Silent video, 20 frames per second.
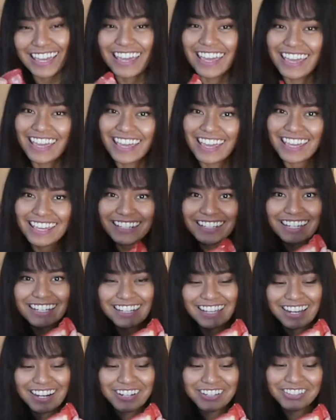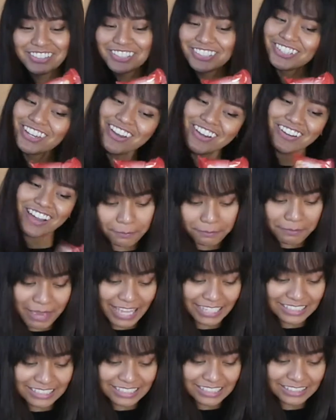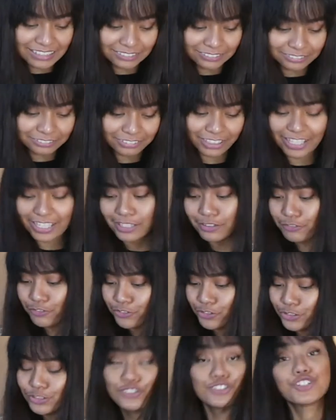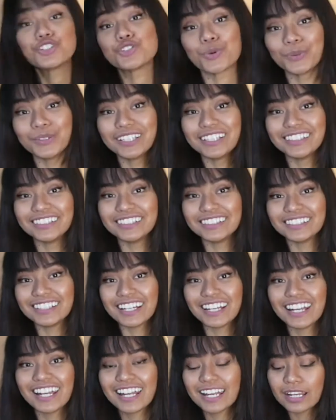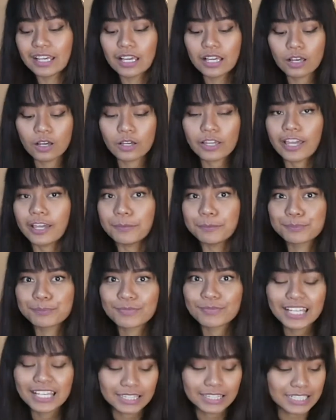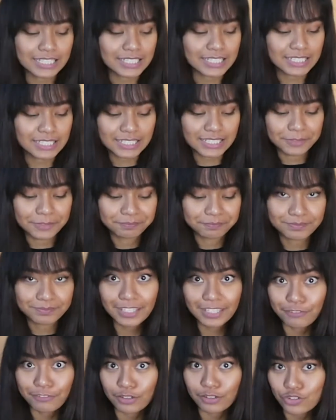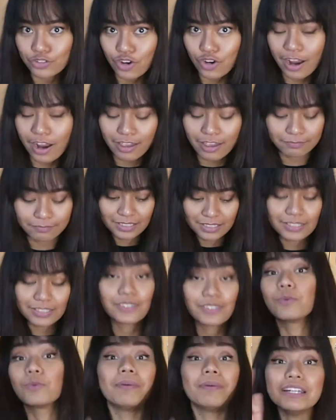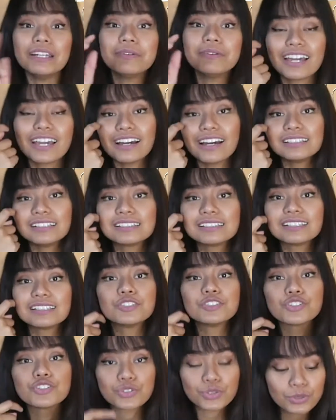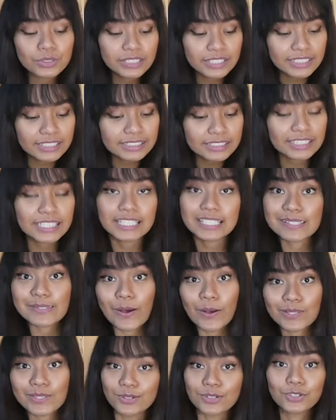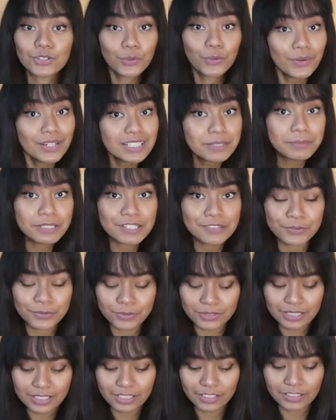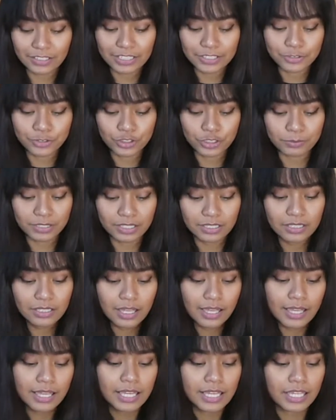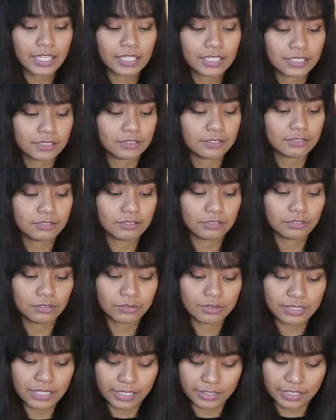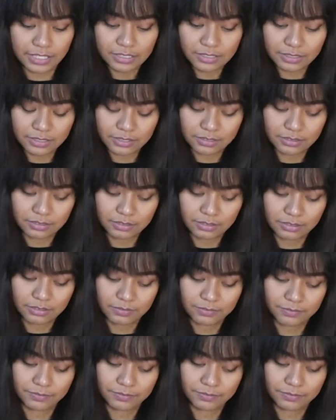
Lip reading: And there you go. Mandel flavored Stollen. Okay, let's give it a try. So by the way guys, Stollen is also a Christmas food here in Germany. It looks like this